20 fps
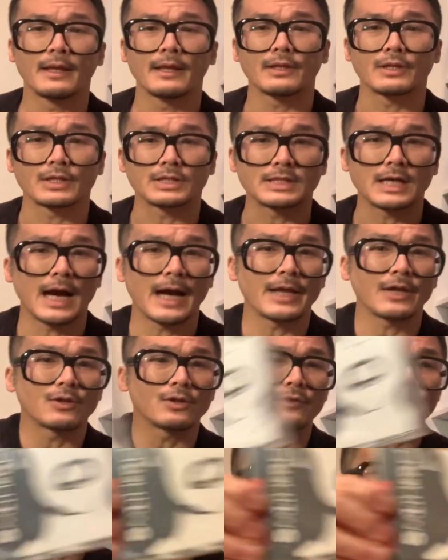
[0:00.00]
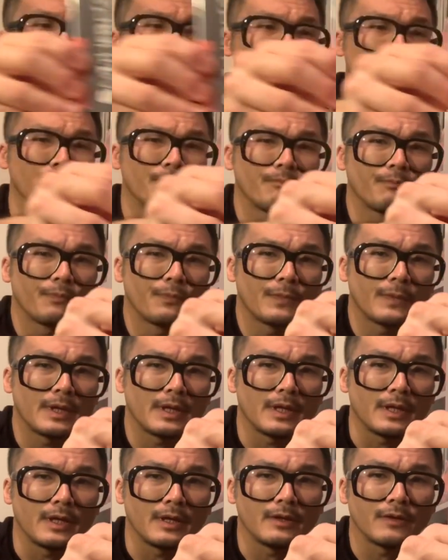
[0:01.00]
The title of the film
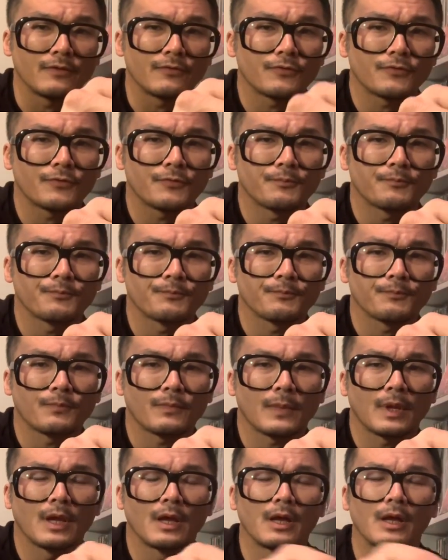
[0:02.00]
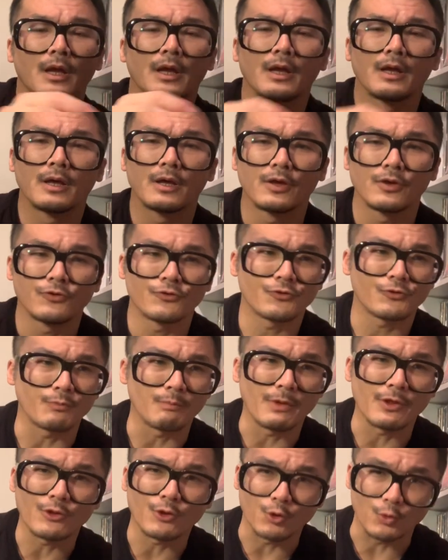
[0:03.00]
is
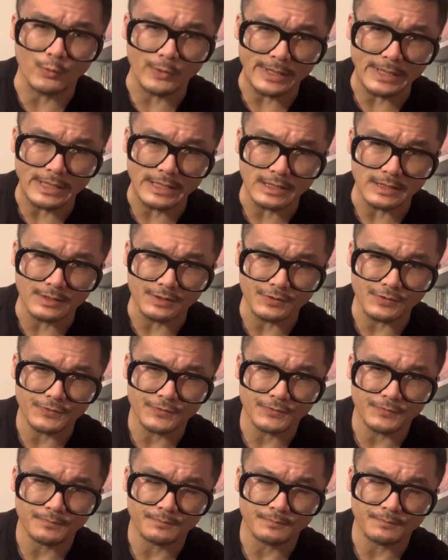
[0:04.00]
Smithereens.